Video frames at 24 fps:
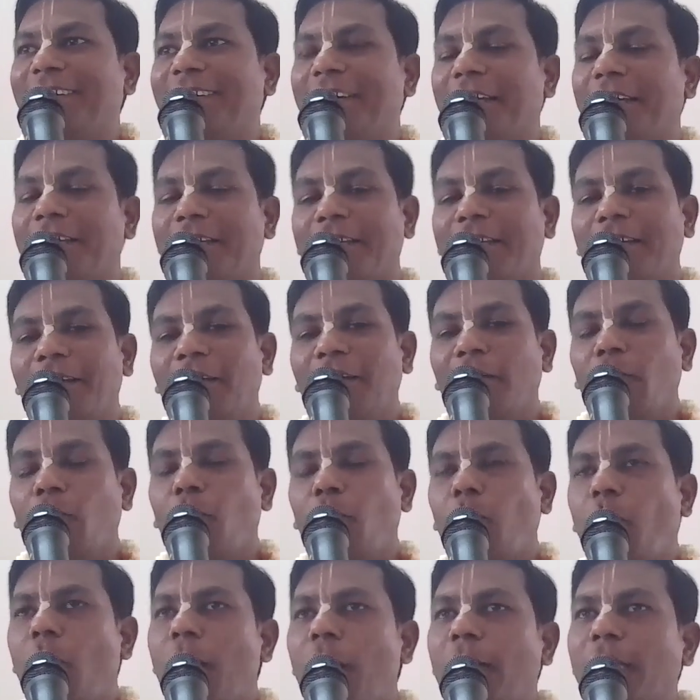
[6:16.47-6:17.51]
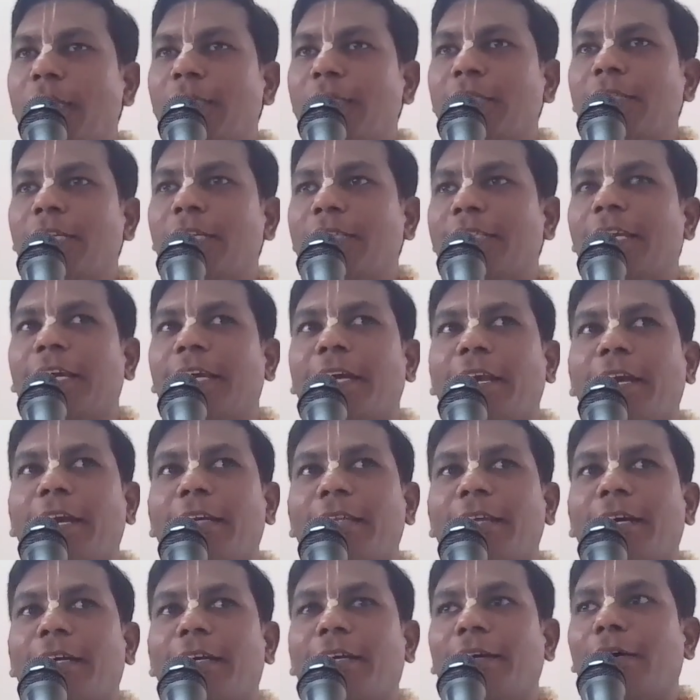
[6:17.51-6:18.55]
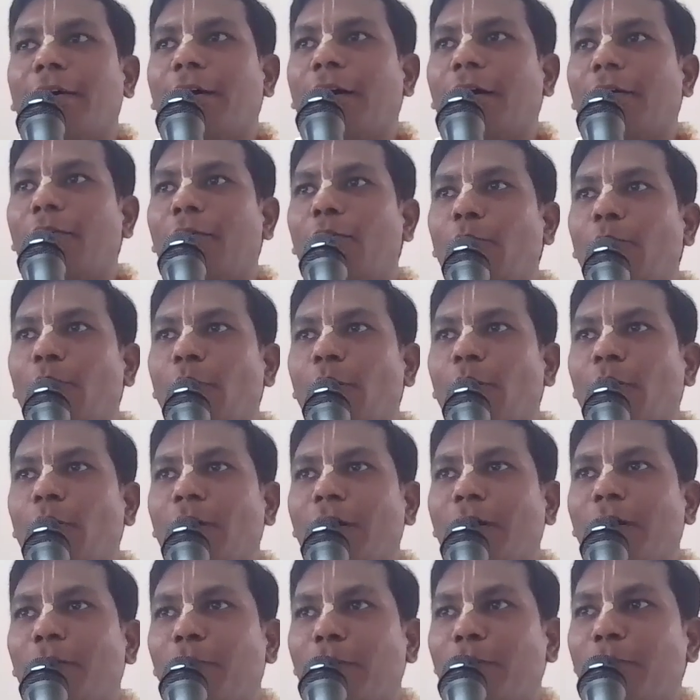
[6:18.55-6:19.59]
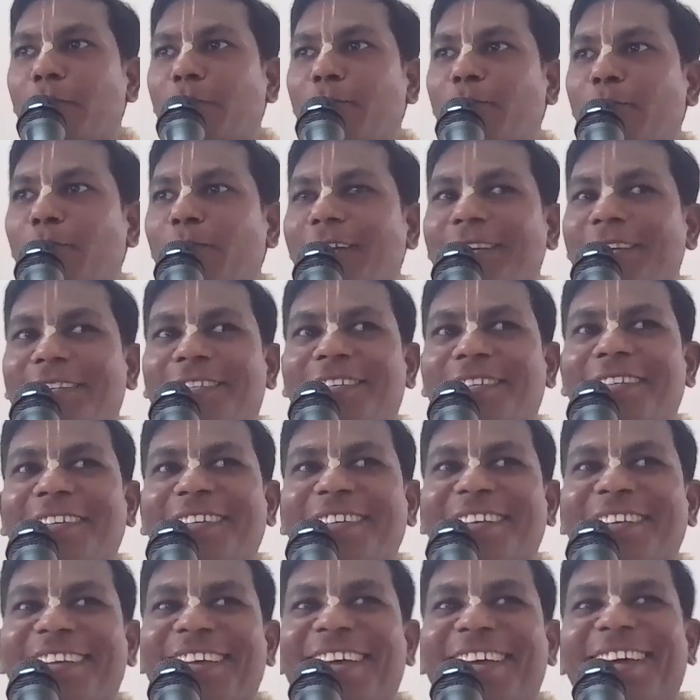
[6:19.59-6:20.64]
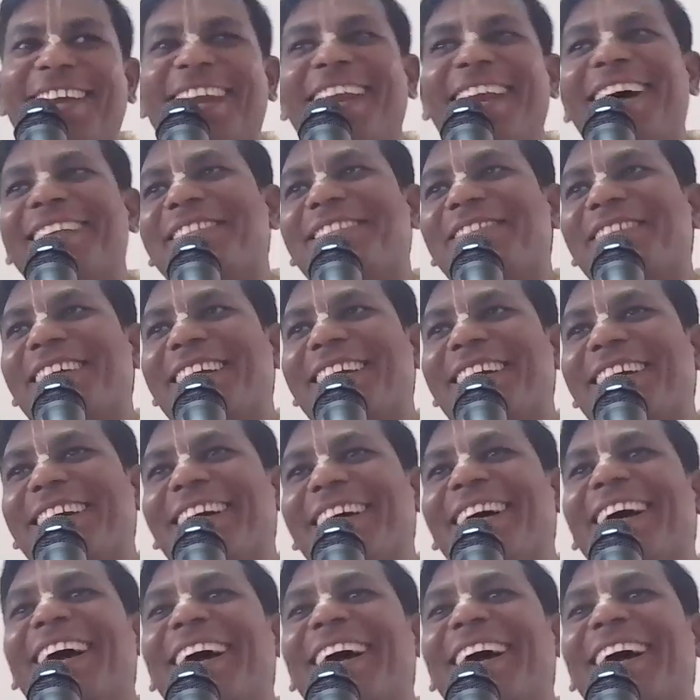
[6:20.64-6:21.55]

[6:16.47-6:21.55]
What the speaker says: Okay. What is the secret that Guru Gauranga Prabhu told us last week?